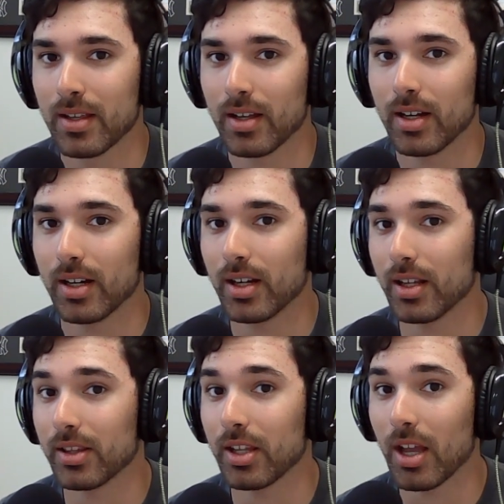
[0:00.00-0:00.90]

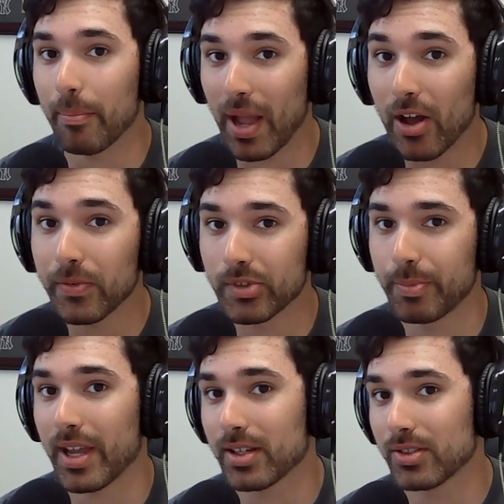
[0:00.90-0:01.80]
the amount of
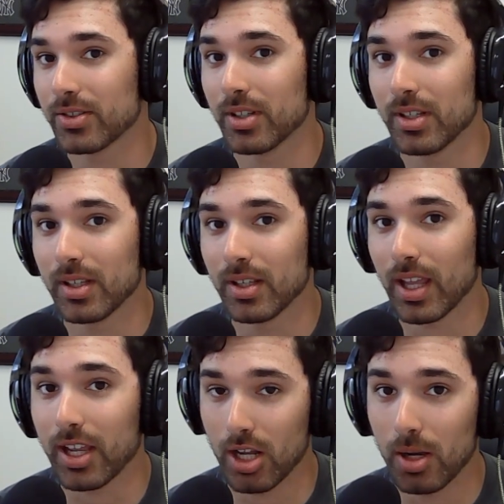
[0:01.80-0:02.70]
specs
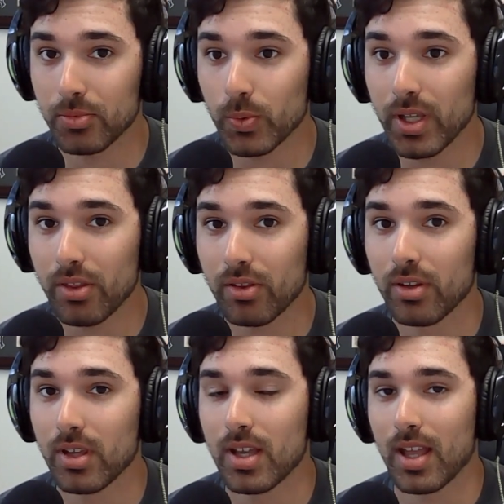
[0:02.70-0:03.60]
it comes with,
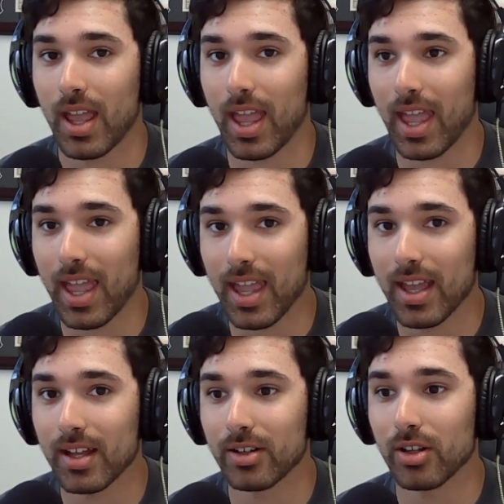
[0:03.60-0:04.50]

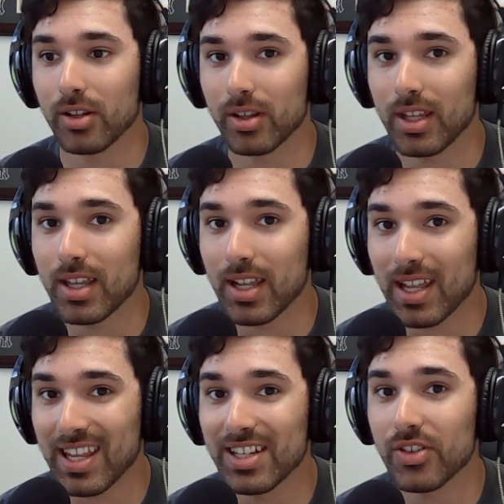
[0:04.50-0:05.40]
and the
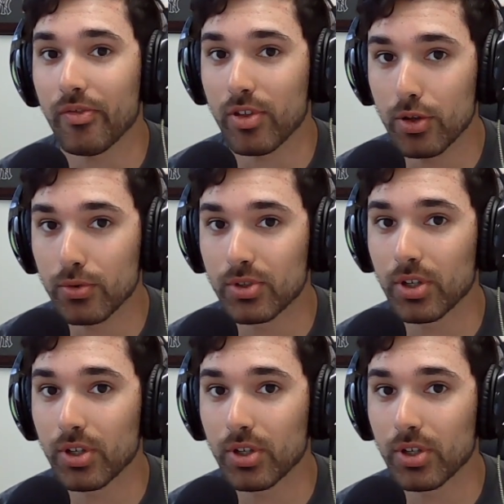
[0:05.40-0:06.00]
ease of use